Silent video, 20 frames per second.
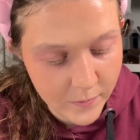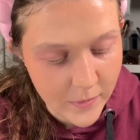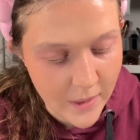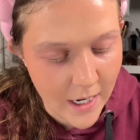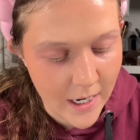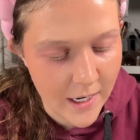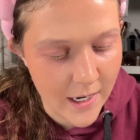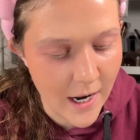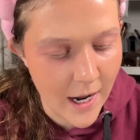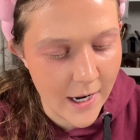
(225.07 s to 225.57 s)

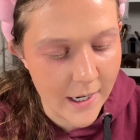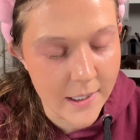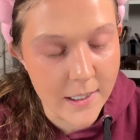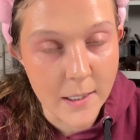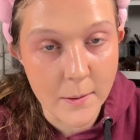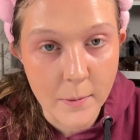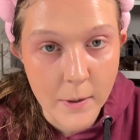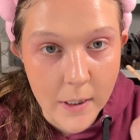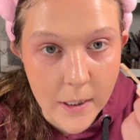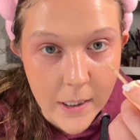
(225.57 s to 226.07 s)
And I
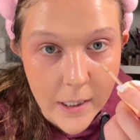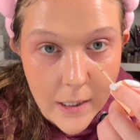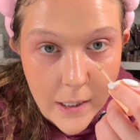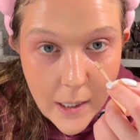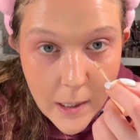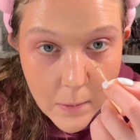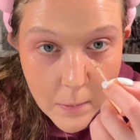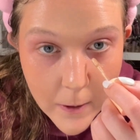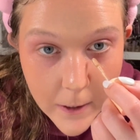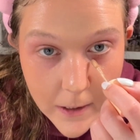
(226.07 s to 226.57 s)
typically
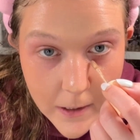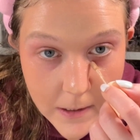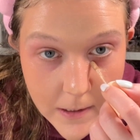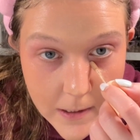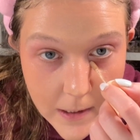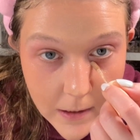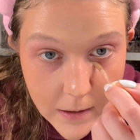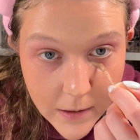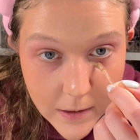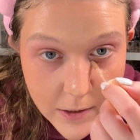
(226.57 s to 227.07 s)
like my
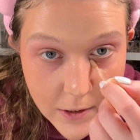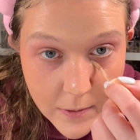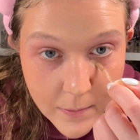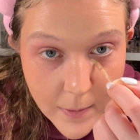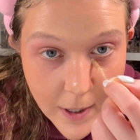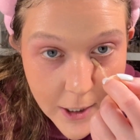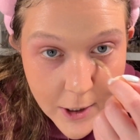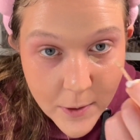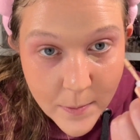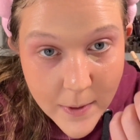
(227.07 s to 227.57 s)
concealer to
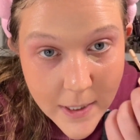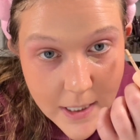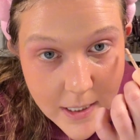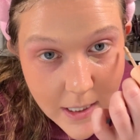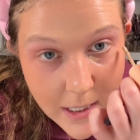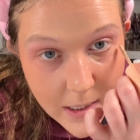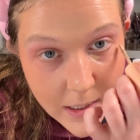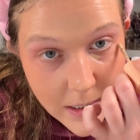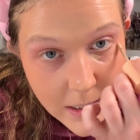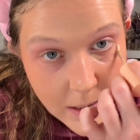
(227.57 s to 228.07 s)
match my
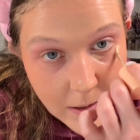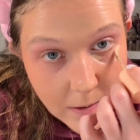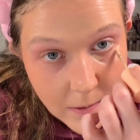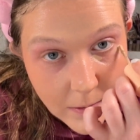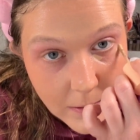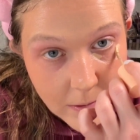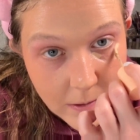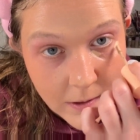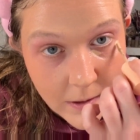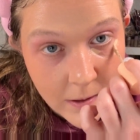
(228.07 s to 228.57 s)
skin
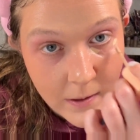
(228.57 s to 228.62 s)
tone.